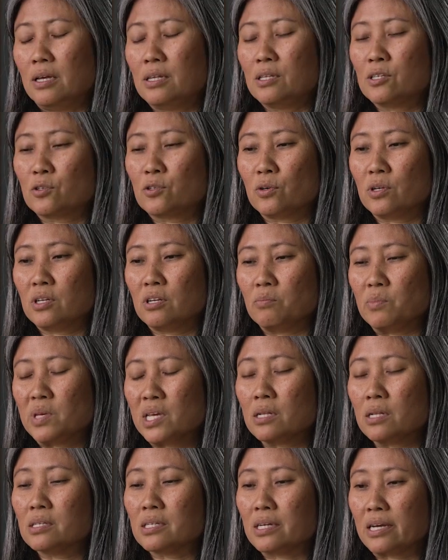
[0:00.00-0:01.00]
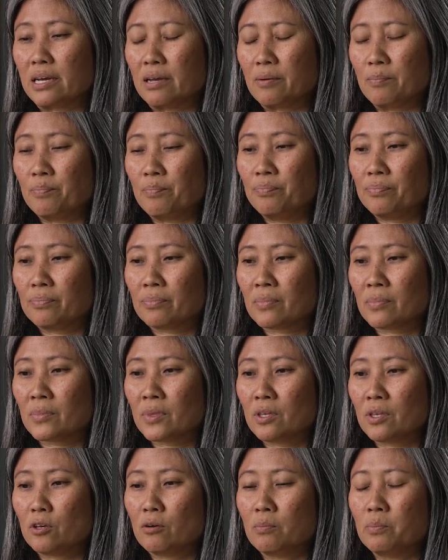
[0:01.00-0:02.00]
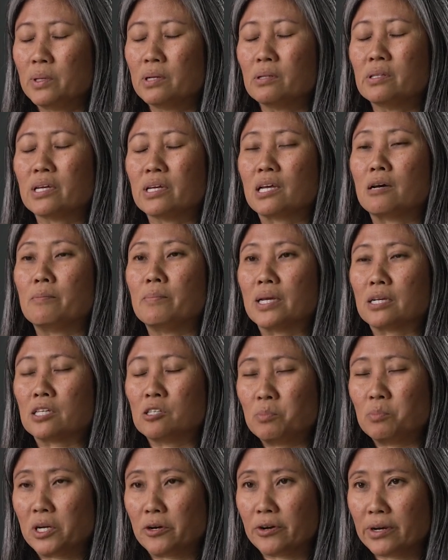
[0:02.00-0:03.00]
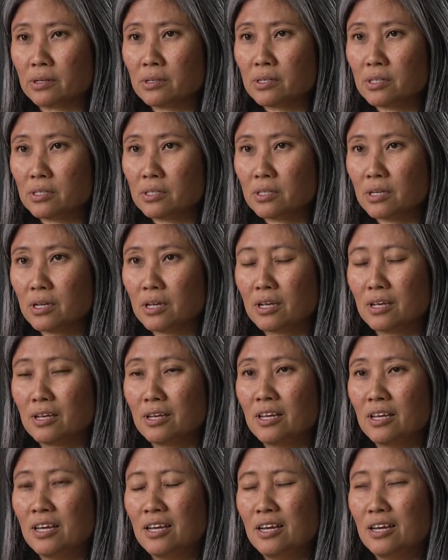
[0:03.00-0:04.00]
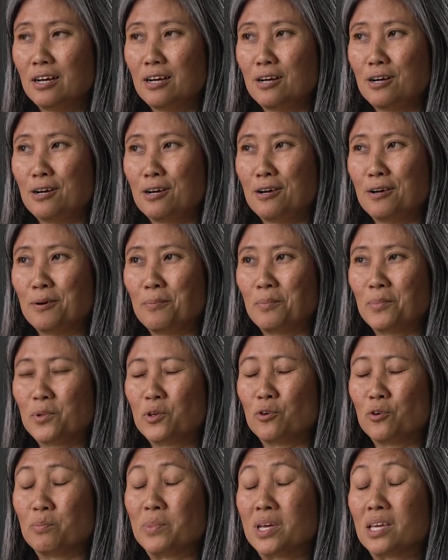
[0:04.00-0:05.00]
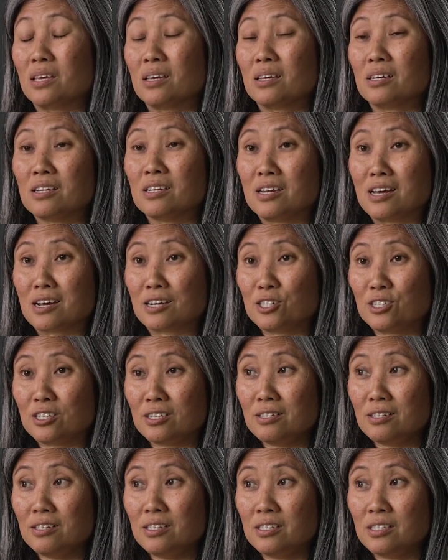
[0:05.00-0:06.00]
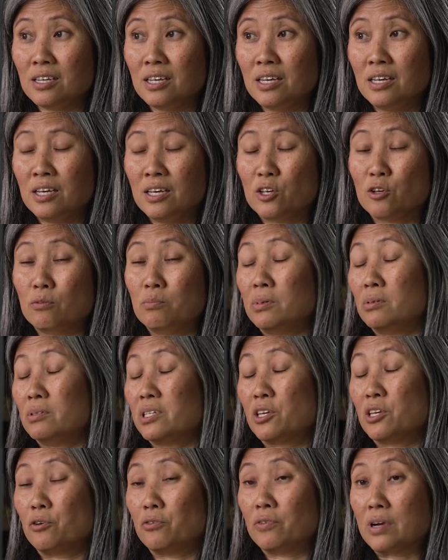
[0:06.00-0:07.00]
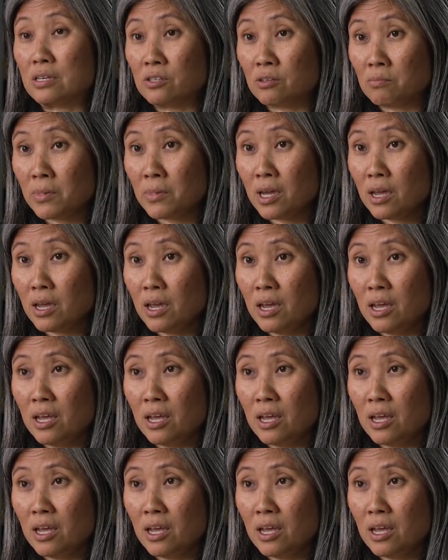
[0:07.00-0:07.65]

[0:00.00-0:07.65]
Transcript: And so in the meantime, you're building up experience, you're making connections, you're building your resume.